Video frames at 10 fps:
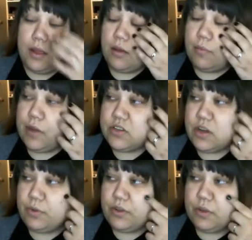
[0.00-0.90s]
My
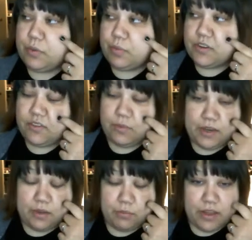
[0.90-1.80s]
shop will not be
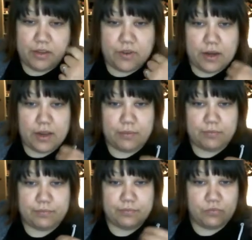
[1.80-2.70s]
participating in Black Friday.
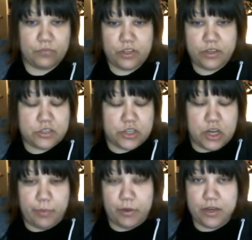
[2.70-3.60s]
You can
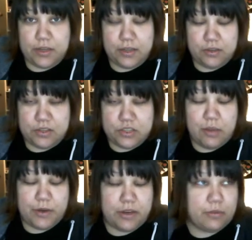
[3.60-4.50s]
shop on it. You can
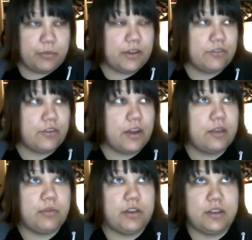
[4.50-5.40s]
shop in it on Black Friday,
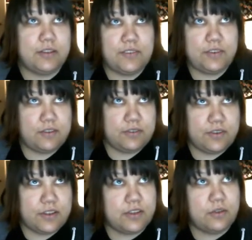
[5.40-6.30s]
but there's
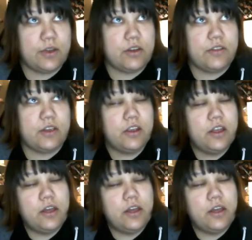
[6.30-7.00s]
nothing going on there.